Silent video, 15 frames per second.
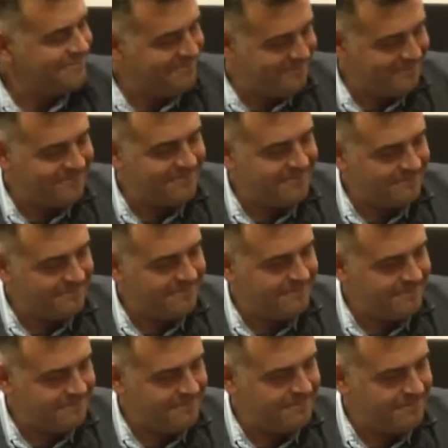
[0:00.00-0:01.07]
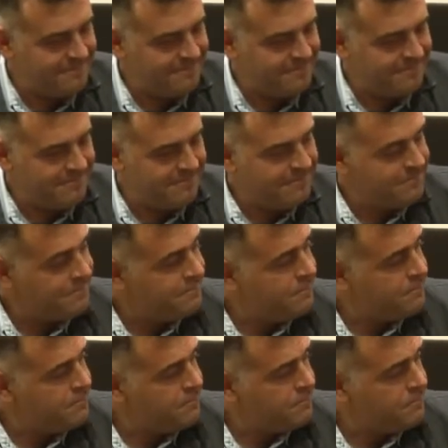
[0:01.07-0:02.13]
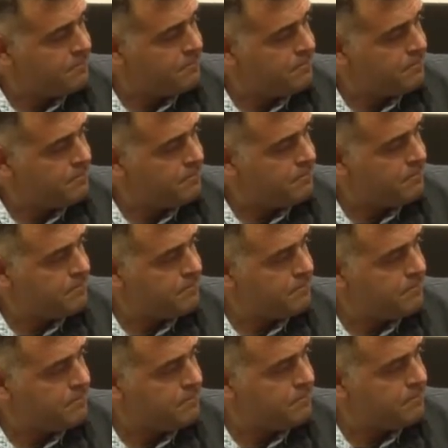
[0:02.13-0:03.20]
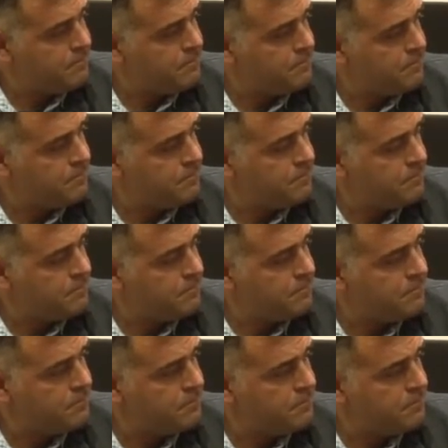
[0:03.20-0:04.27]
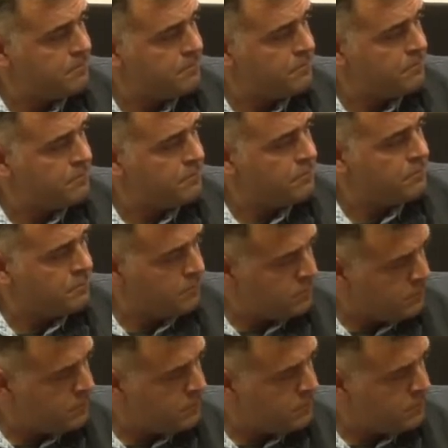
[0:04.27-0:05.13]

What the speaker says: (silent)